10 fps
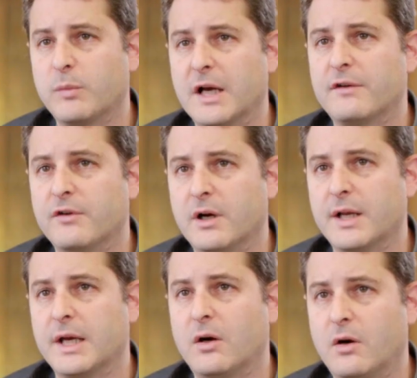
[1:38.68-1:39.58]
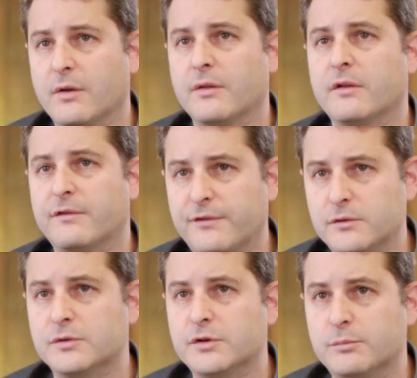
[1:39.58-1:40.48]
Black Friday on the full
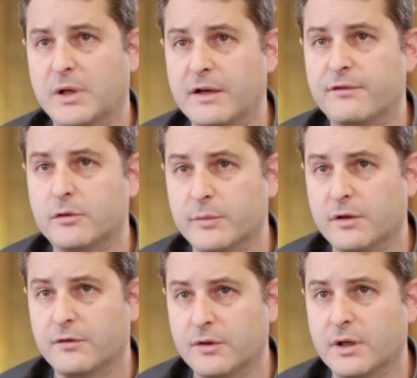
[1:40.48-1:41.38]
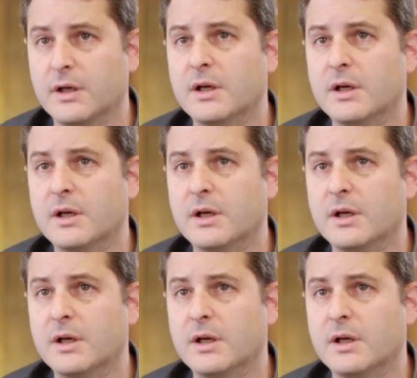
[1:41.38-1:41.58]
new platform in Azure.